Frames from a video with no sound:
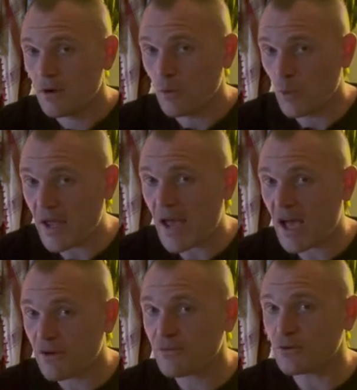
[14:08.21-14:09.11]
We
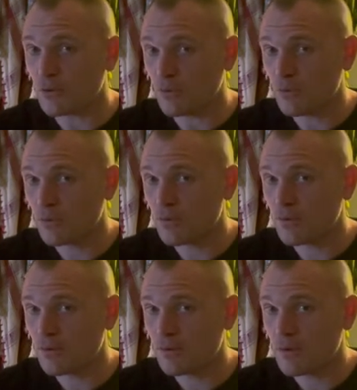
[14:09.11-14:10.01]
have to
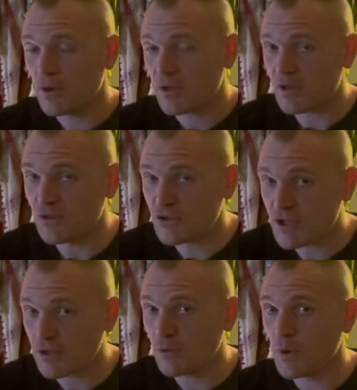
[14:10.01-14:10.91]

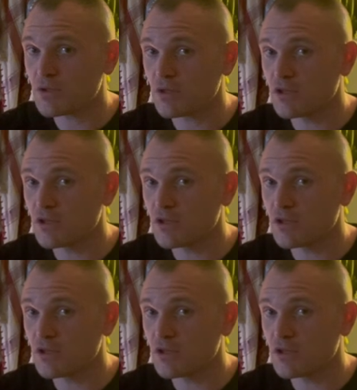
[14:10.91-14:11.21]
continuously